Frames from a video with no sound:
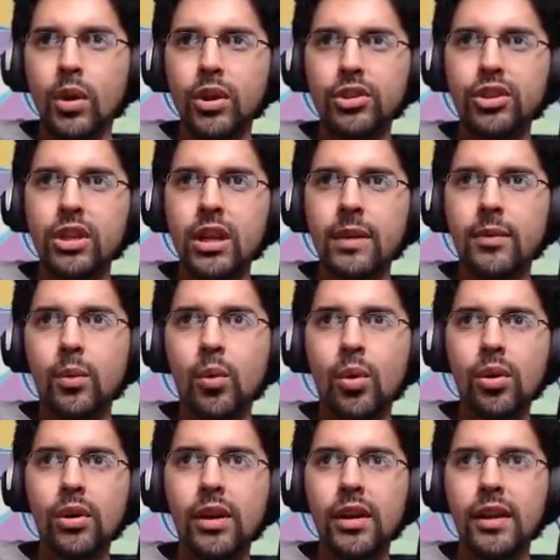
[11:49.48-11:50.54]
she never
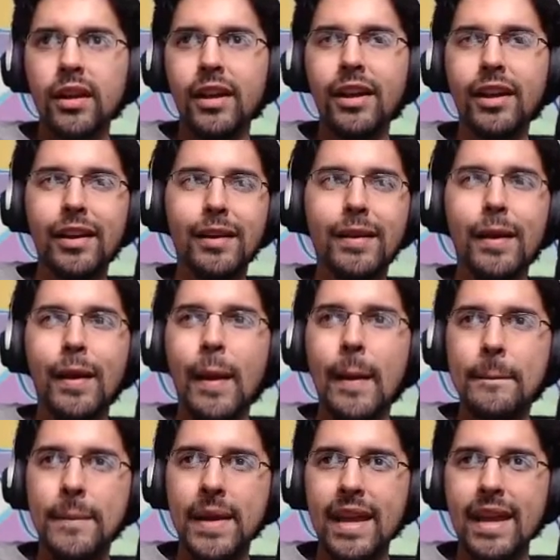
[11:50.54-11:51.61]
wore
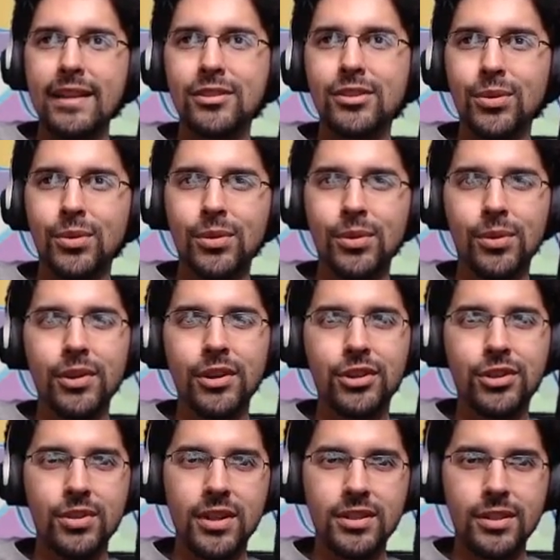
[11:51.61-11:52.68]
pants or a
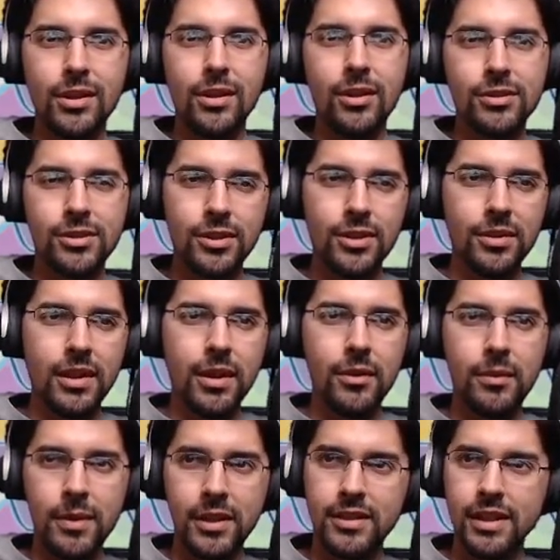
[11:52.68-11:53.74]
dress at all, so that
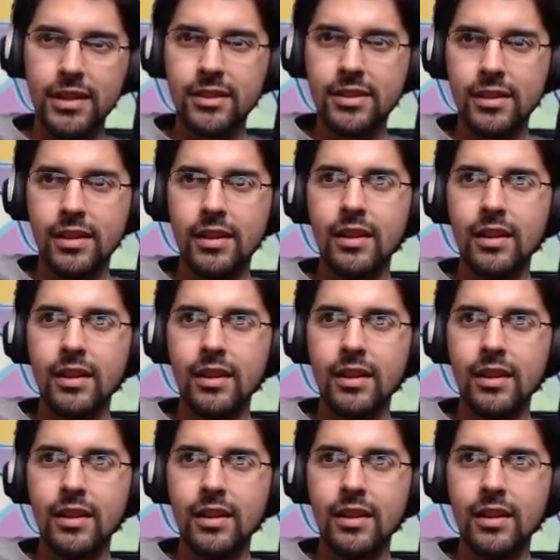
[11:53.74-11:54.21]
one makes sense.